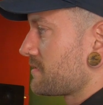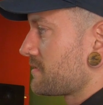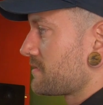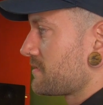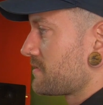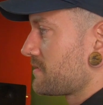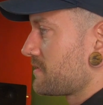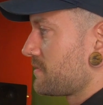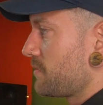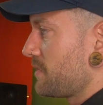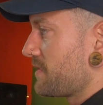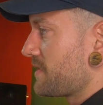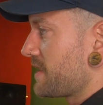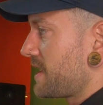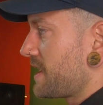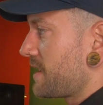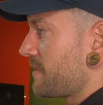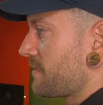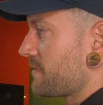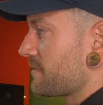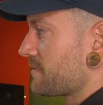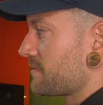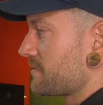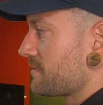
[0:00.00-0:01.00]

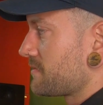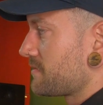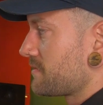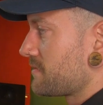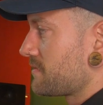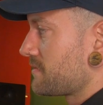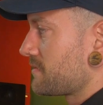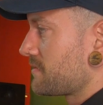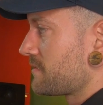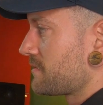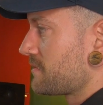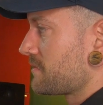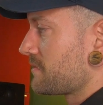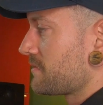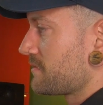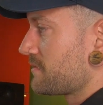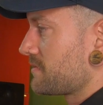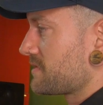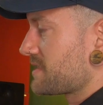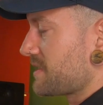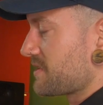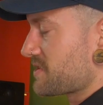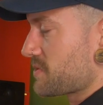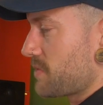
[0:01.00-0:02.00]
Without.
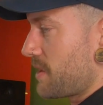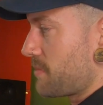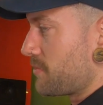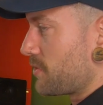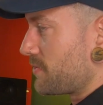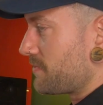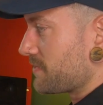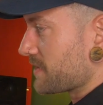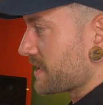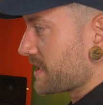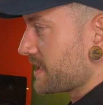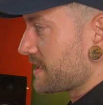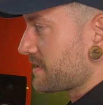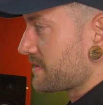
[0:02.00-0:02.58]
Sounds quite muffly.